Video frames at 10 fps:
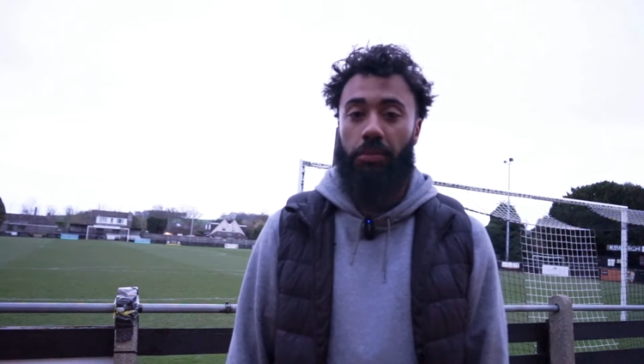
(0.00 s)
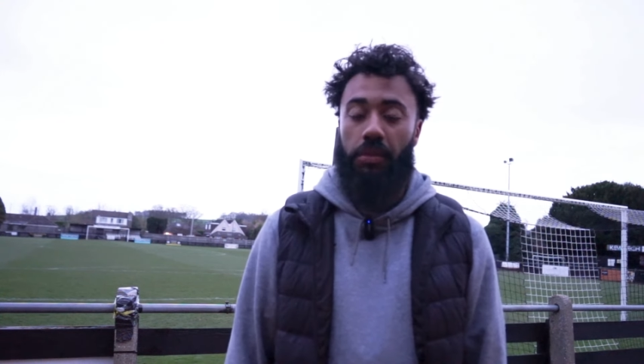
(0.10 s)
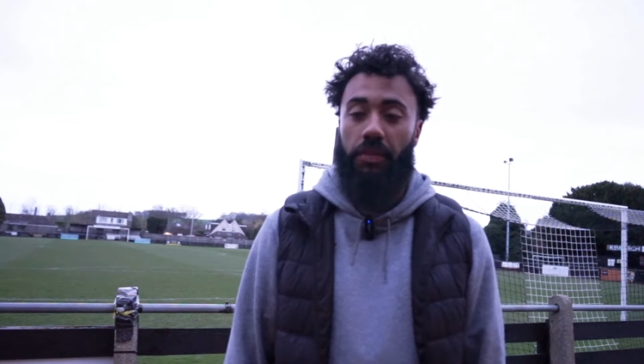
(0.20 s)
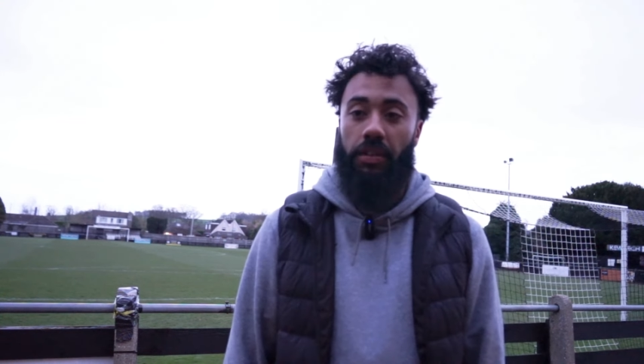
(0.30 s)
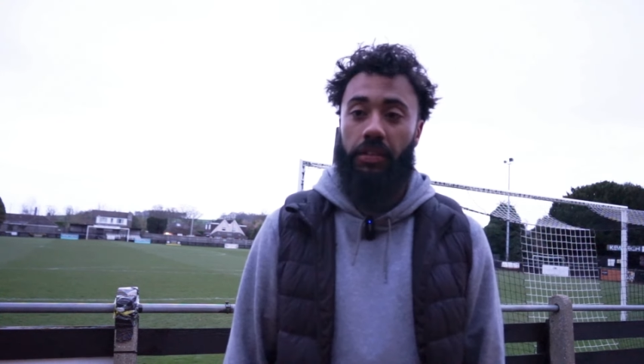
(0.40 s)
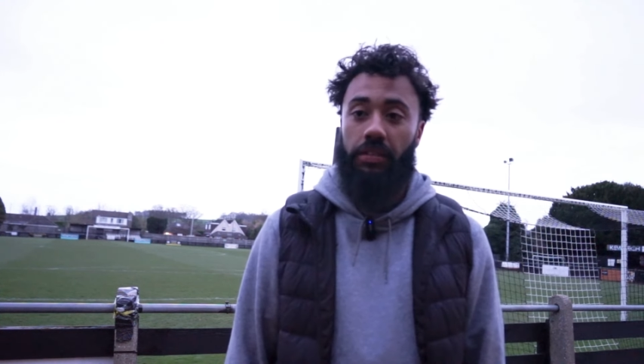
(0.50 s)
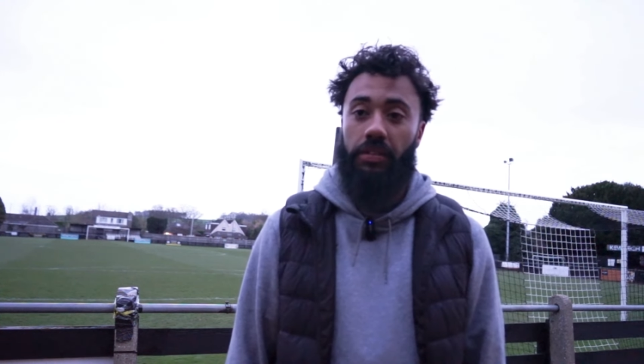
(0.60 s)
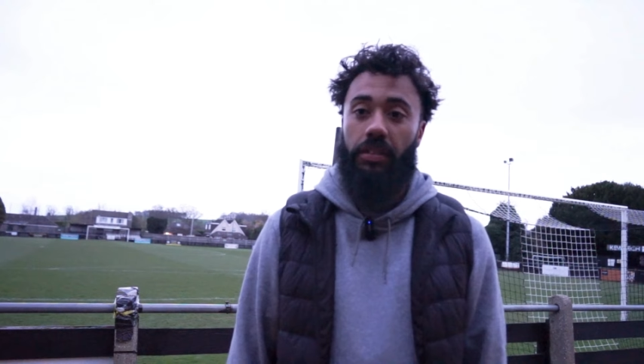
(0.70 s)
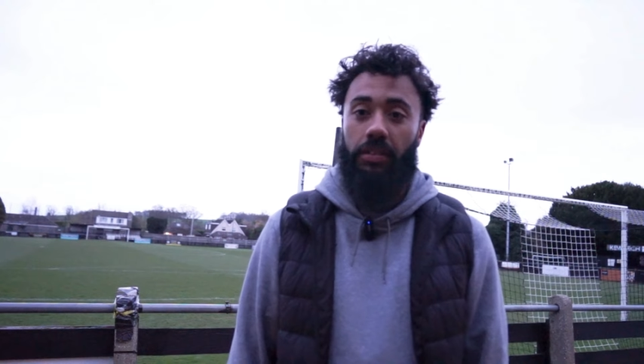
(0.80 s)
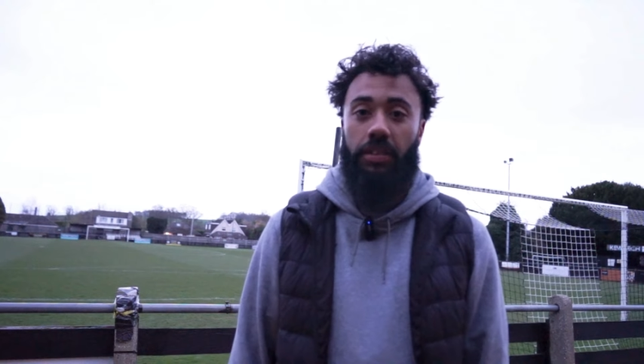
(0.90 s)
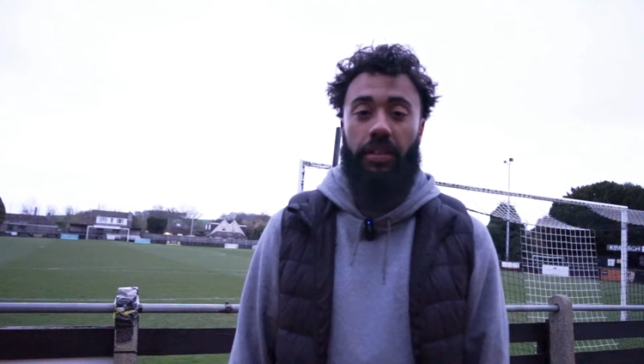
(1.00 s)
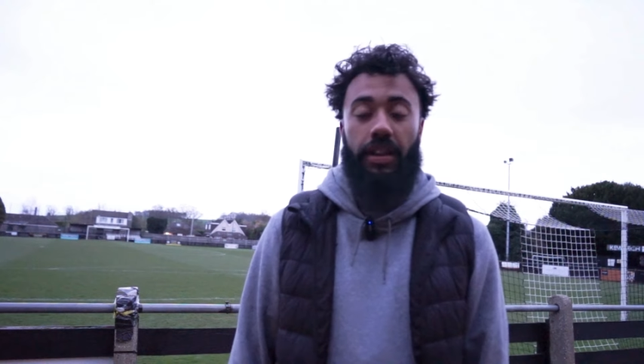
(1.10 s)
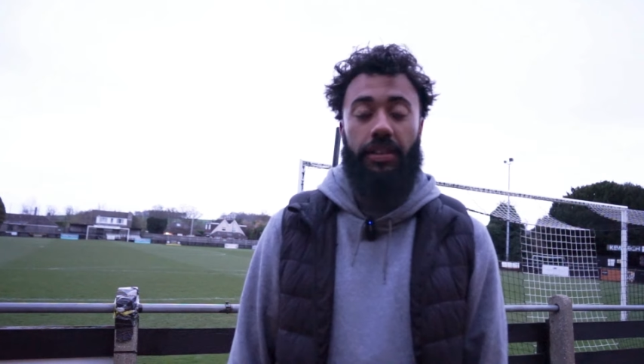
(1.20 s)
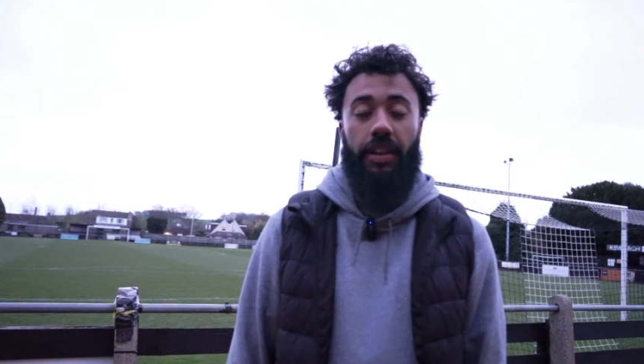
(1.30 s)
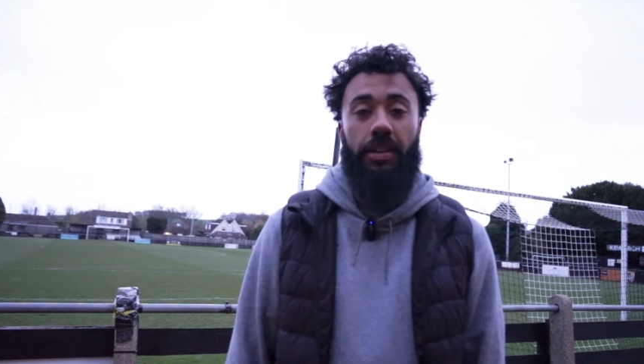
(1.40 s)
move on to the
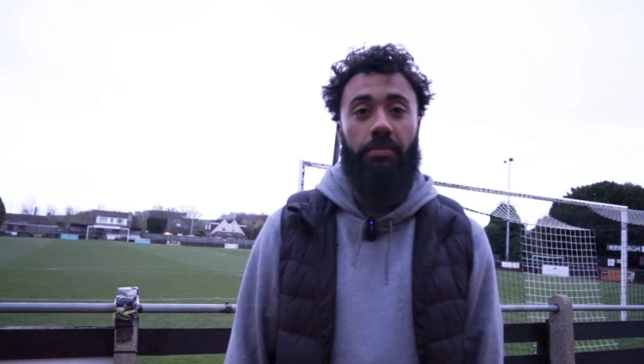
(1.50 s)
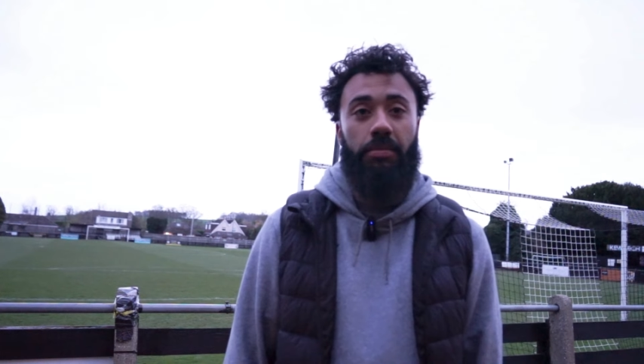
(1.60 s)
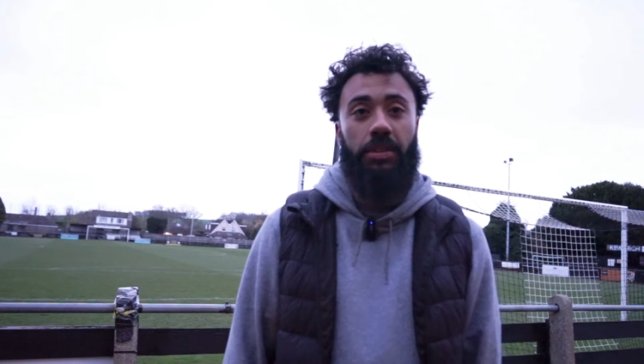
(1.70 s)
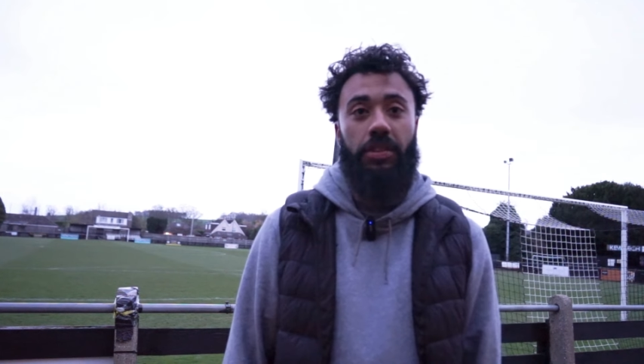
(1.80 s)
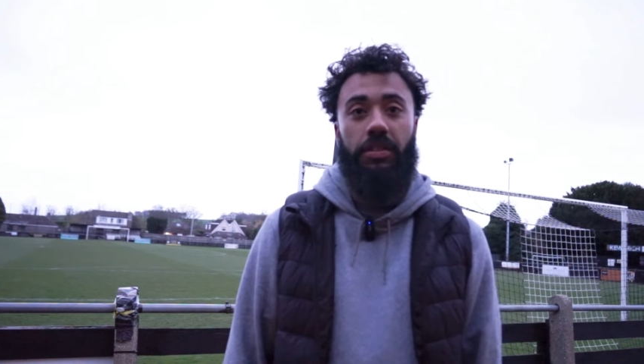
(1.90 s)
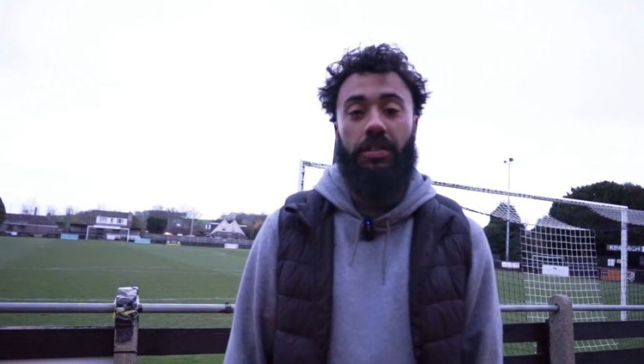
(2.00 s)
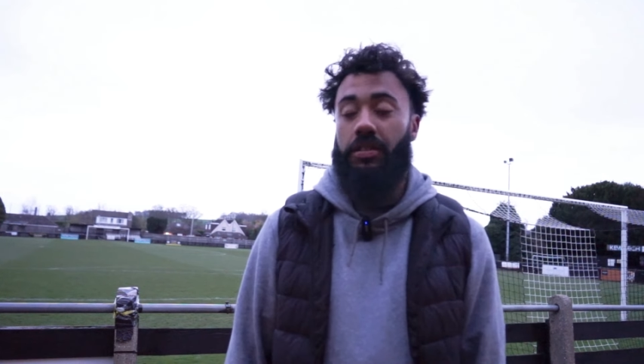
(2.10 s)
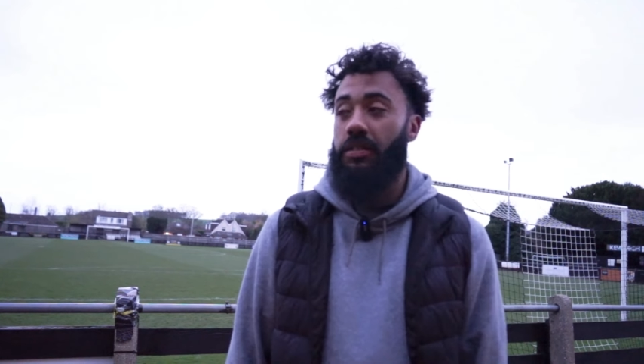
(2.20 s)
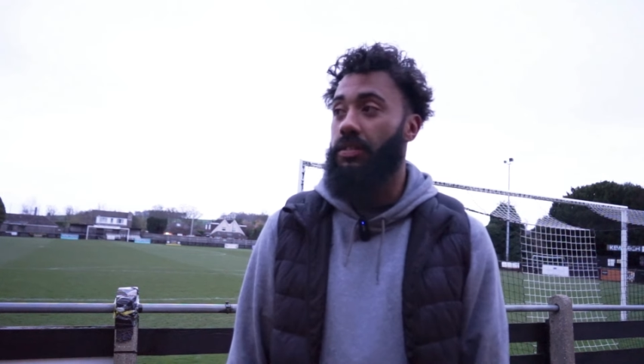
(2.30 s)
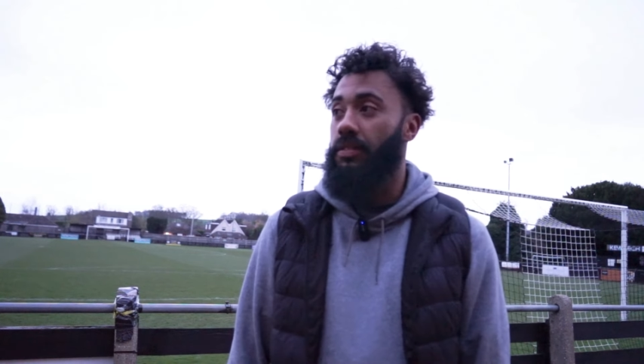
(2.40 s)
next game, which is,